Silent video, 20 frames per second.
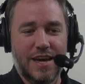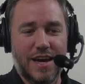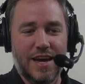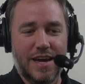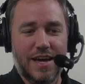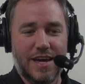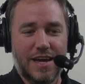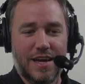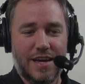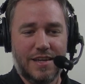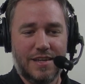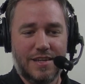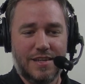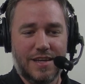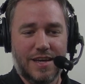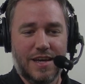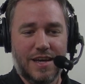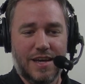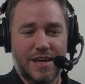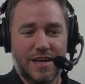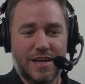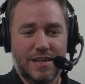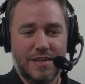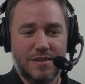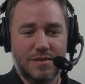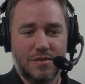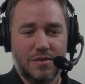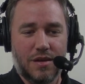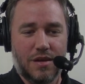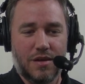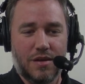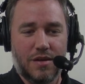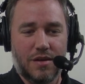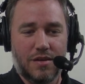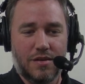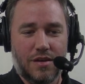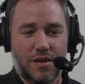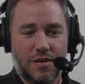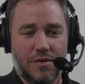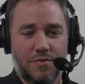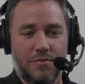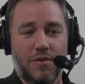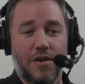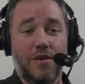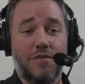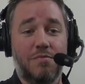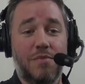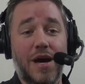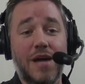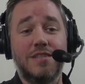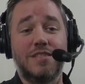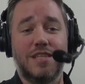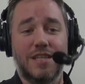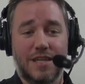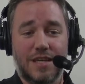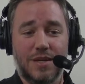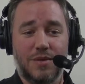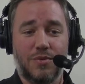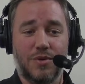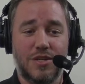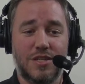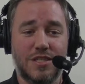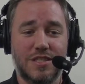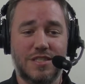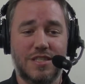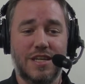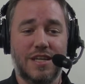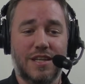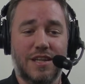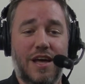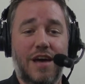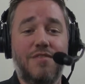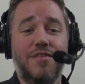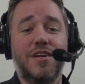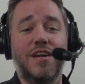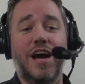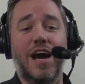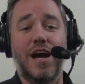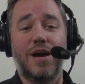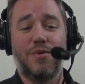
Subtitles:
and of my ticket, which is the 11 High